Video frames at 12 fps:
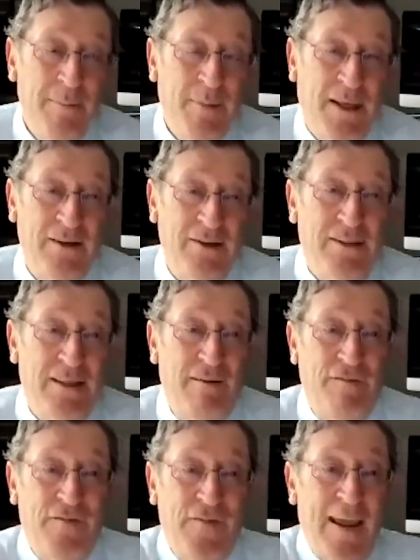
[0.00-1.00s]
because the
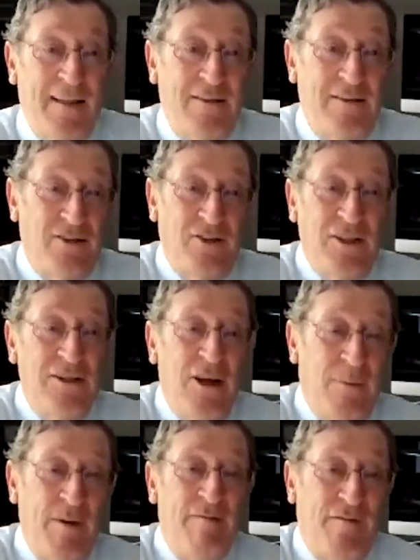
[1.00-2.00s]
effects have still
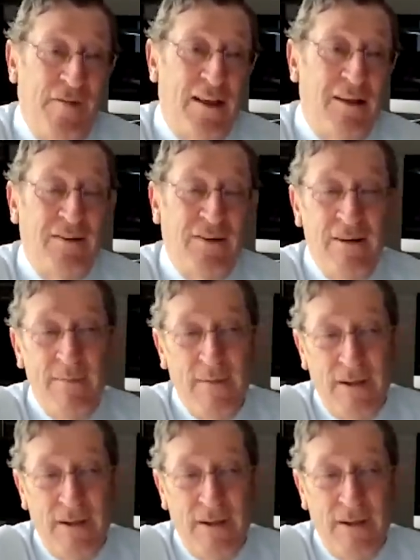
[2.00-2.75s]
not been felt